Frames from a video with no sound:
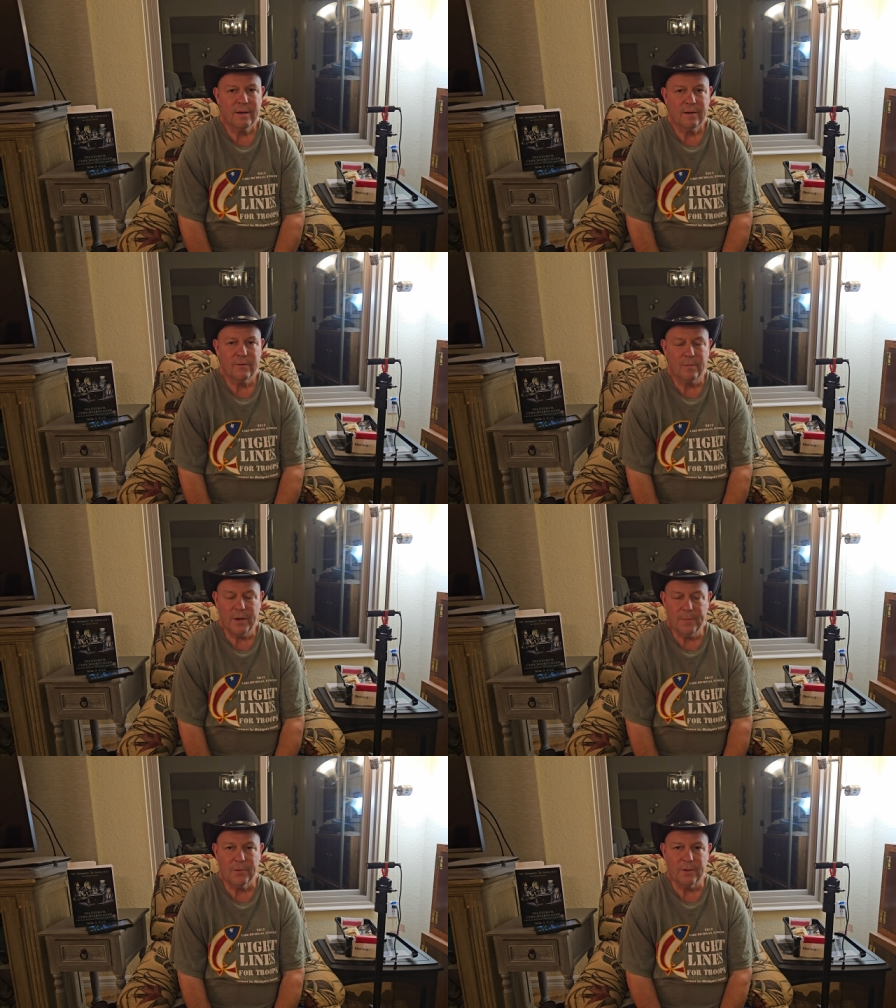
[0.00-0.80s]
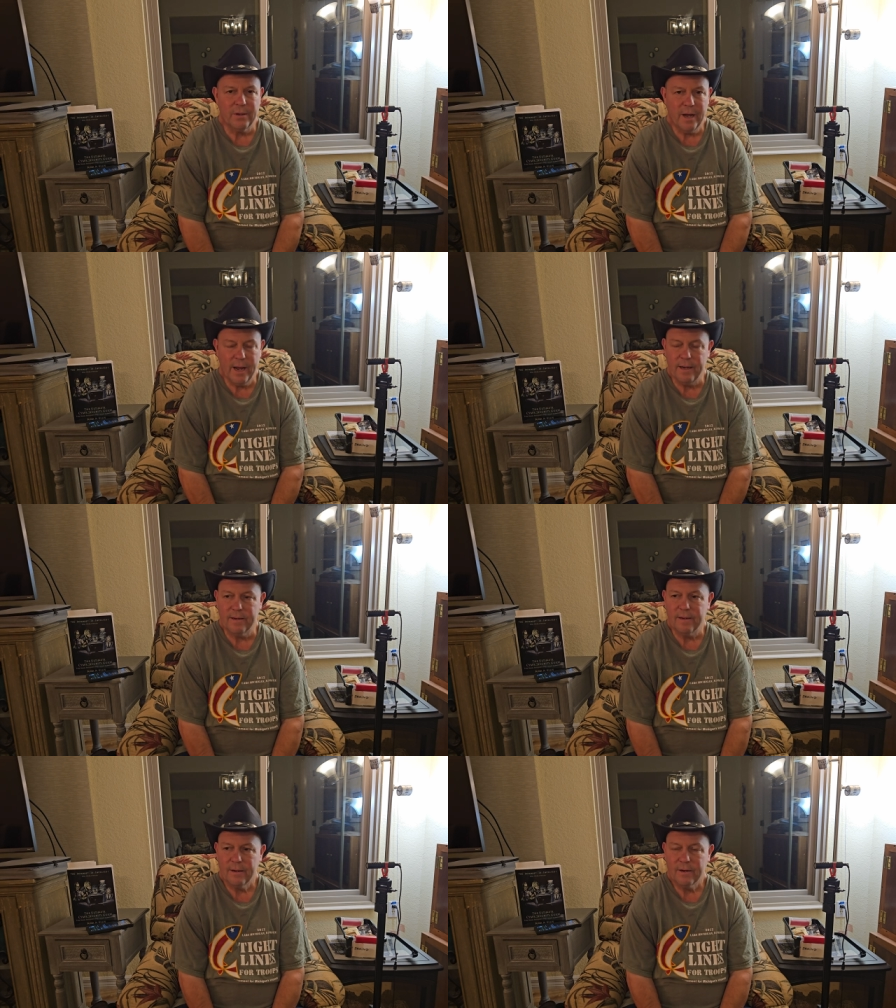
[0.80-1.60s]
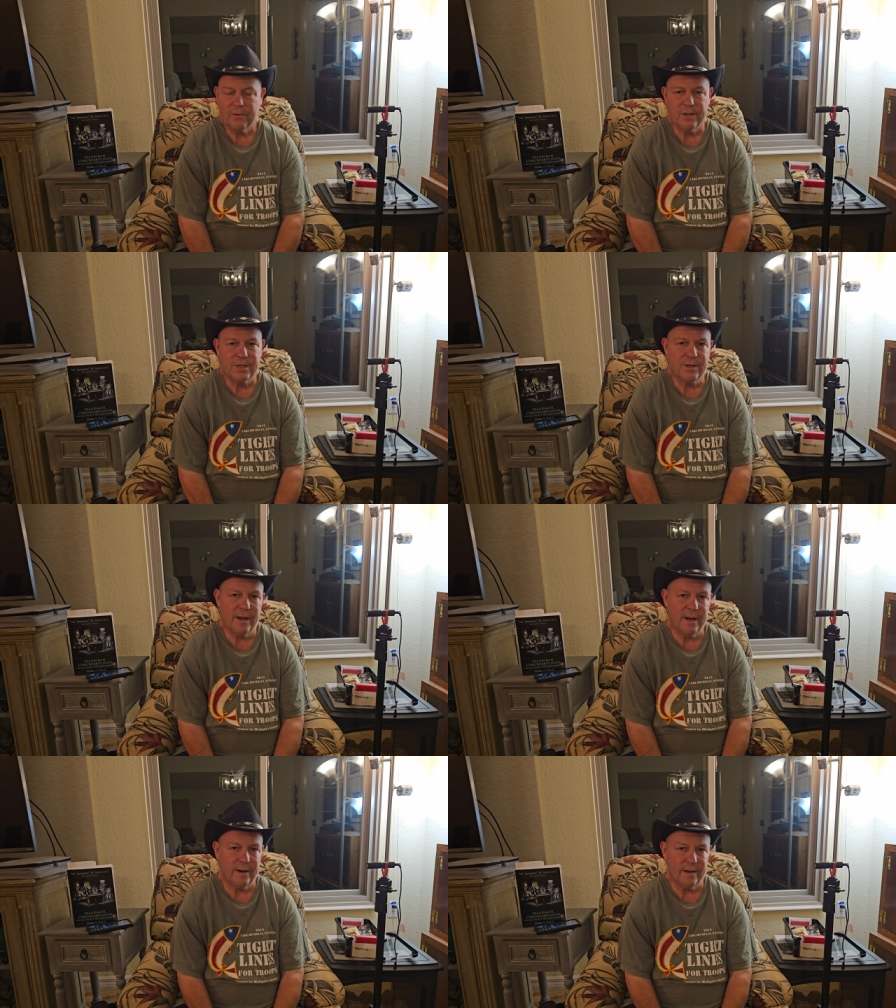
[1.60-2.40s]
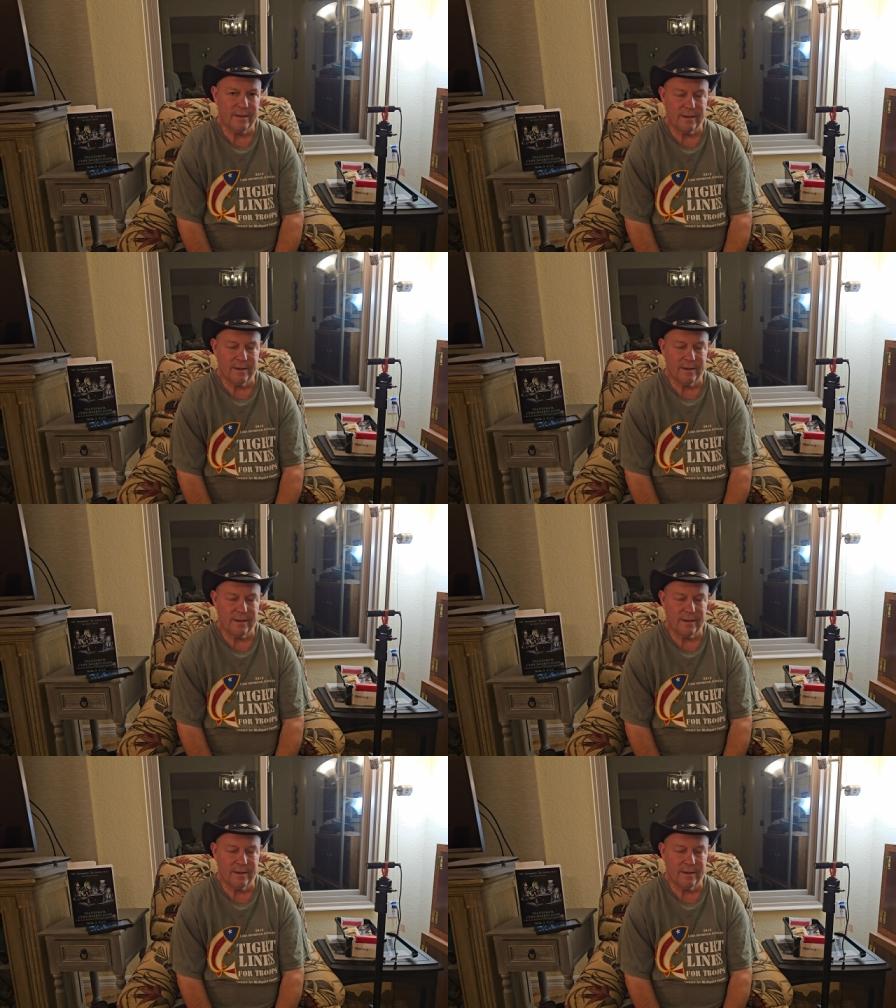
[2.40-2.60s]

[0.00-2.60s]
for people that hate Christianity,